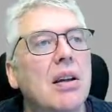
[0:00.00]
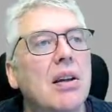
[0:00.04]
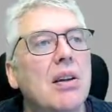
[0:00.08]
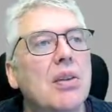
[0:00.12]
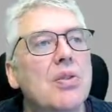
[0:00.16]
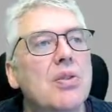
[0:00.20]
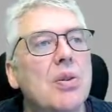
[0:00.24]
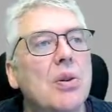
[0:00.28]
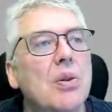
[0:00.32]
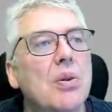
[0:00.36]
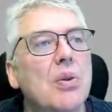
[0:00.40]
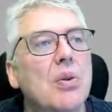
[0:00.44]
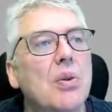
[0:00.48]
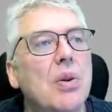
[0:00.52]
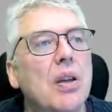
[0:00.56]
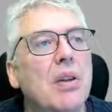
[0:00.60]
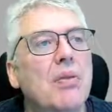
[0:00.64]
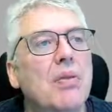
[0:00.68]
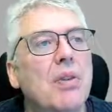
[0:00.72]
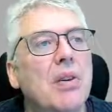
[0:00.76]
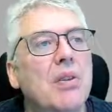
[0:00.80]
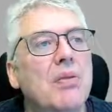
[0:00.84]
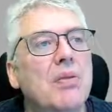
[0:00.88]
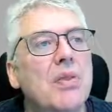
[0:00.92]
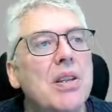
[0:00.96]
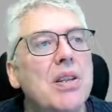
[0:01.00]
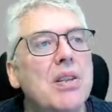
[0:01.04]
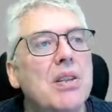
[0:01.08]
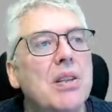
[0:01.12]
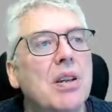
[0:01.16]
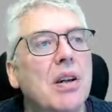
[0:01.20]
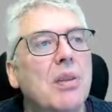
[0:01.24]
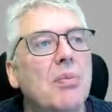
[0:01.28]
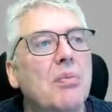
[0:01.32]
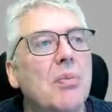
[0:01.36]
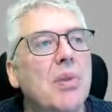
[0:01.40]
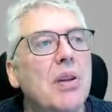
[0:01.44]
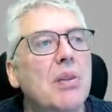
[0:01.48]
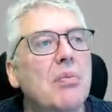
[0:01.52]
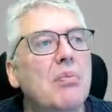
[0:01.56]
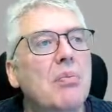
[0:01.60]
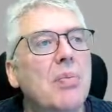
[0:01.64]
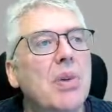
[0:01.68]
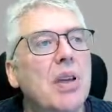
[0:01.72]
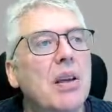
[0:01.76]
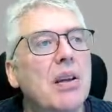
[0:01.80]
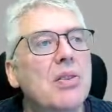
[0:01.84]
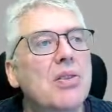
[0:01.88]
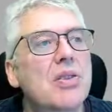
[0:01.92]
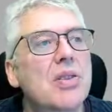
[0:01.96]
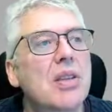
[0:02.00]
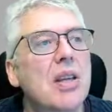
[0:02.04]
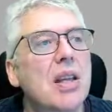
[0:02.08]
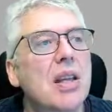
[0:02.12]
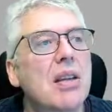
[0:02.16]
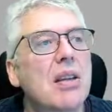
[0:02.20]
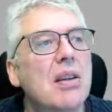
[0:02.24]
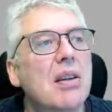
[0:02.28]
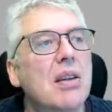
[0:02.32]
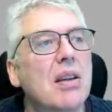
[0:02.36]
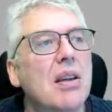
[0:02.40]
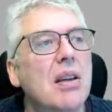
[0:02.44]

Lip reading: So if I restart my PLC,